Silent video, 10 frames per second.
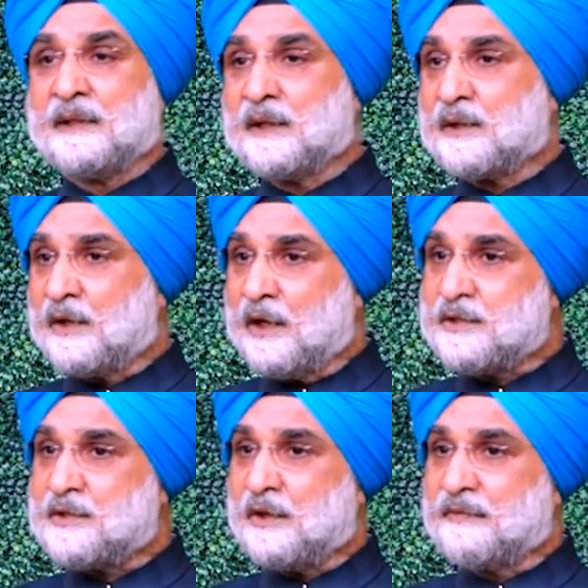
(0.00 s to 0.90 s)
The
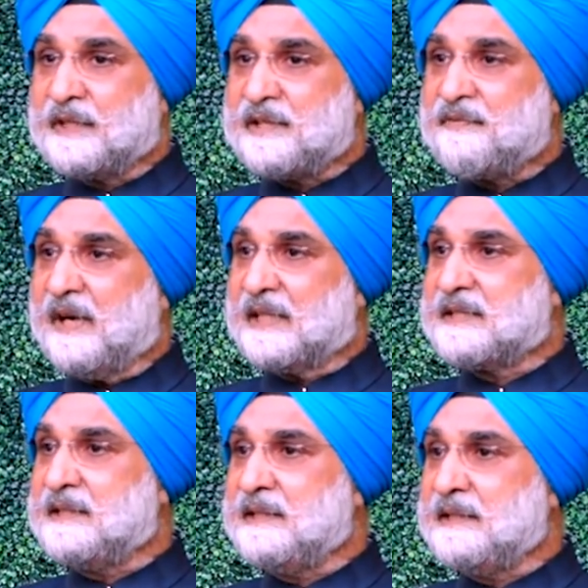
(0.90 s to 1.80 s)
cost of this
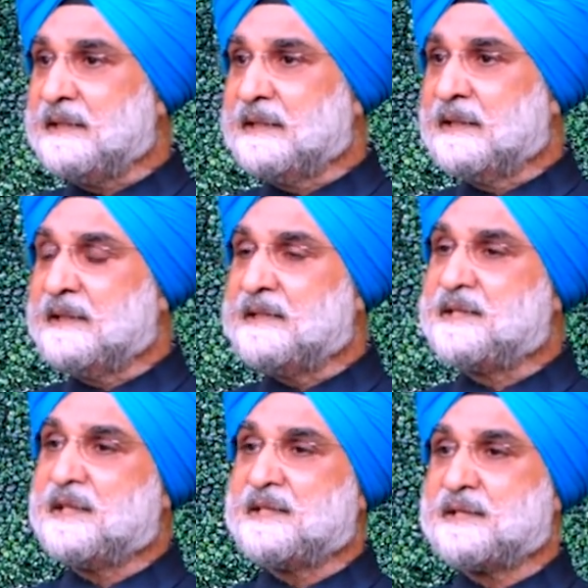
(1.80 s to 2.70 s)
vaccine is
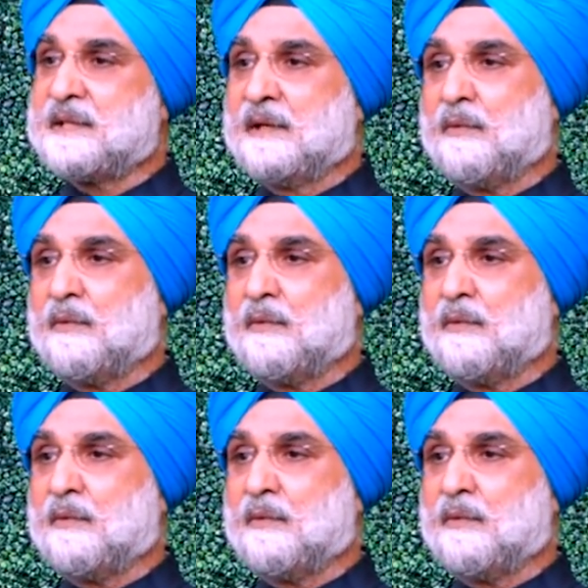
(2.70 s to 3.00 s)
just